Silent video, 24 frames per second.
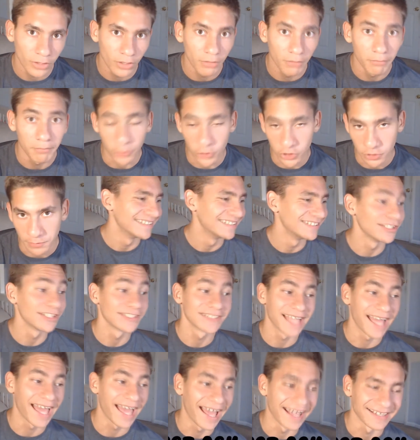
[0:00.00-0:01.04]
Be respectful.
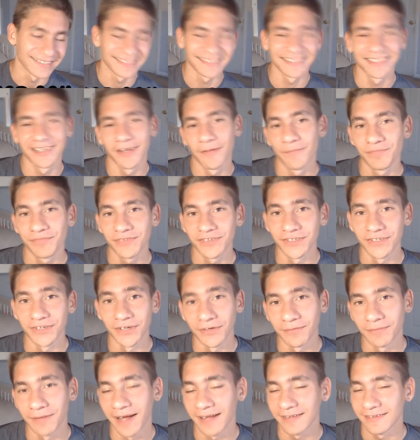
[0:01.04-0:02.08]
Just ask.
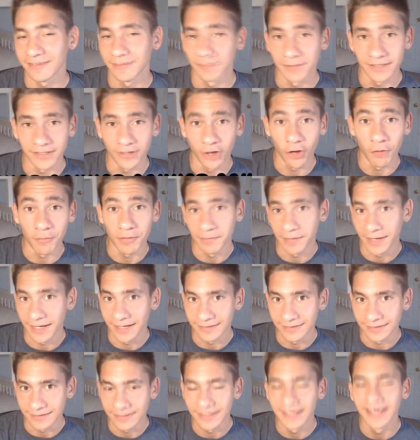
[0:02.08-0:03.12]
Back to being
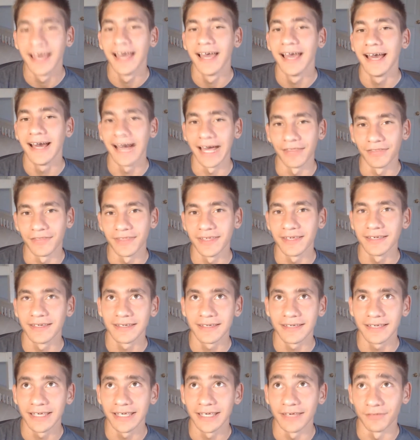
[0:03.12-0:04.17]
open-minded. I think
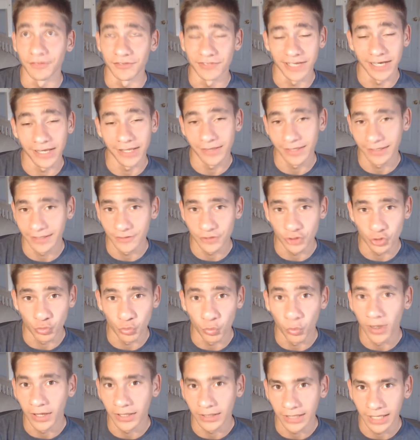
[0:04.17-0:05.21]
if there's anything that you
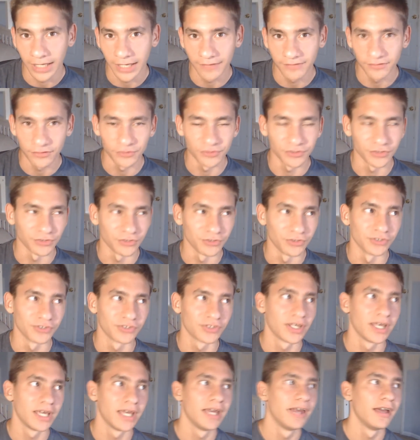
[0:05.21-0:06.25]
want in life, you should
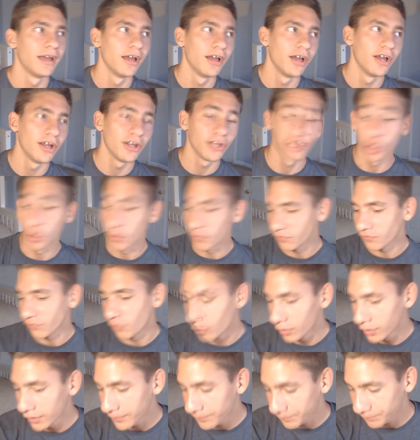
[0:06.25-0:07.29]
just go
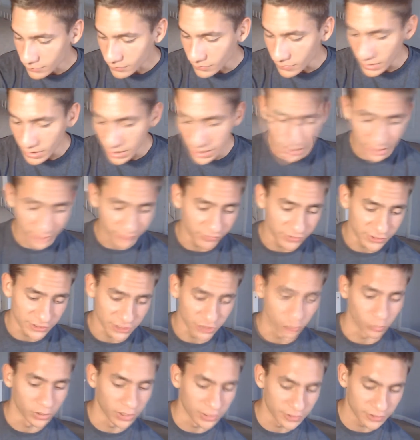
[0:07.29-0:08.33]
for it. And if it's in
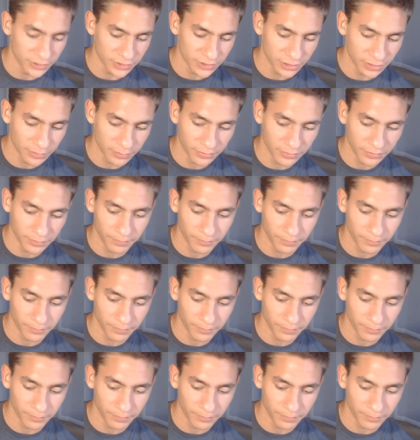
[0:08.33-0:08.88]
your relationship,